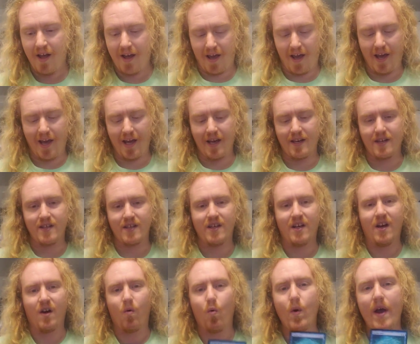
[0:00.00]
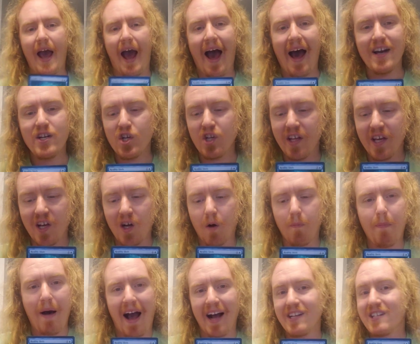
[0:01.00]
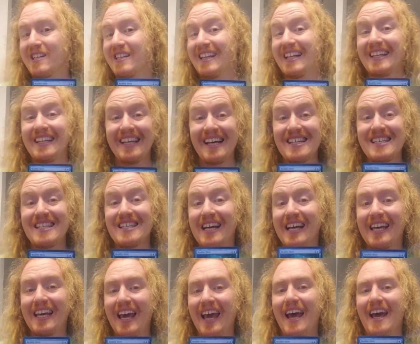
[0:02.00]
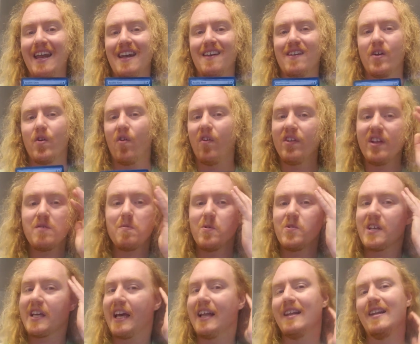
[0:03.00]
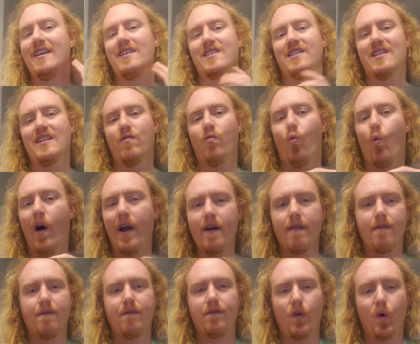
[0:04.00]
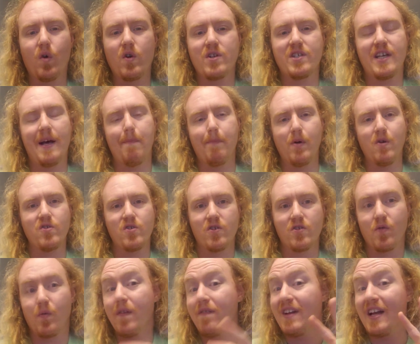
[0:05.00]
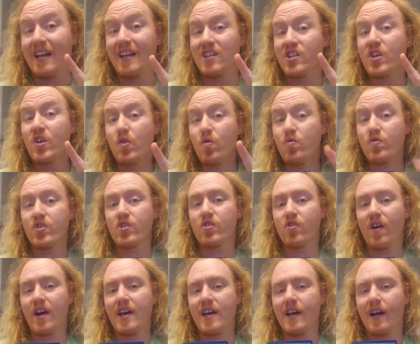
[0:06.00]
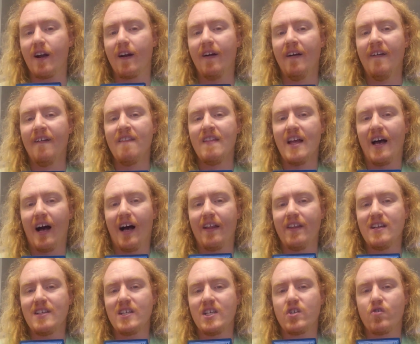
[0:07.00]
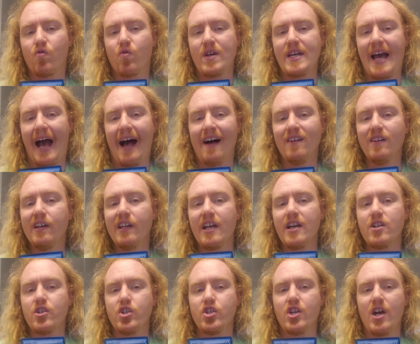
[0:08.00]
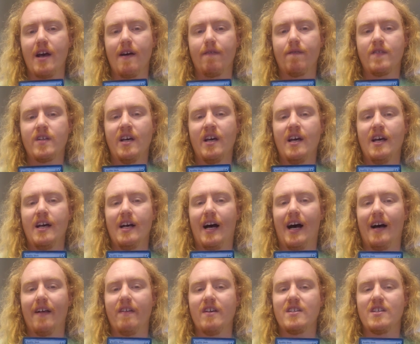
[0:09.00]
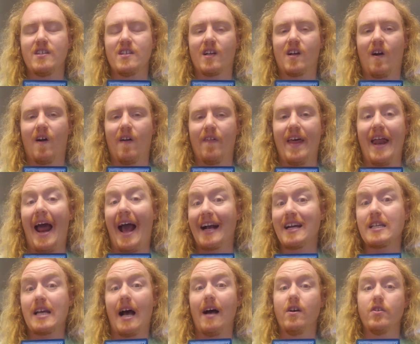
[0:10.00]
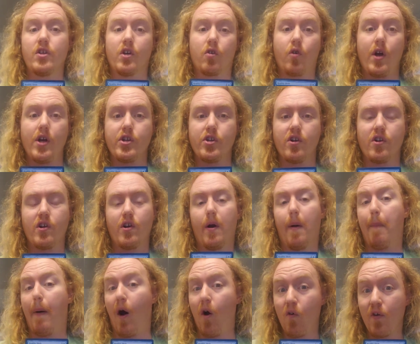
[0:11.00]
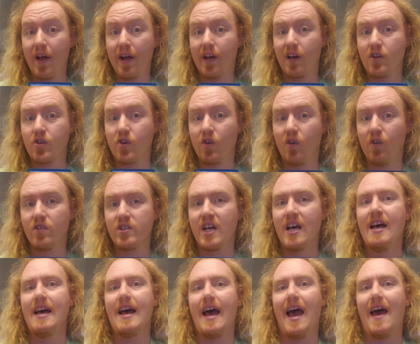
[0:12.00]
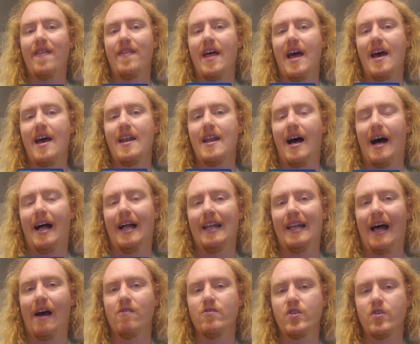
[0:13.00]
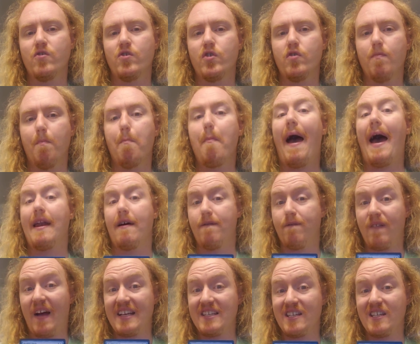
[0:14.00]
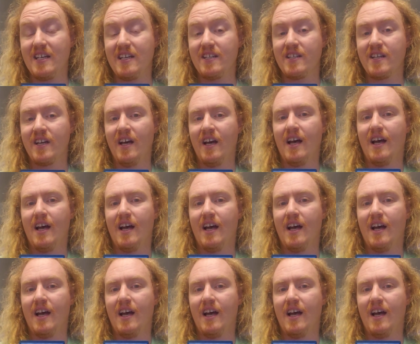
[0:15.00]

And we actually go back to the list again. You're only supposed to get lists in 1 of 4 set boosters, and we've done it 2 straight here. This is Reality Shift. This is a card that exiles a creature your opponent controls and then allows you to manifest it,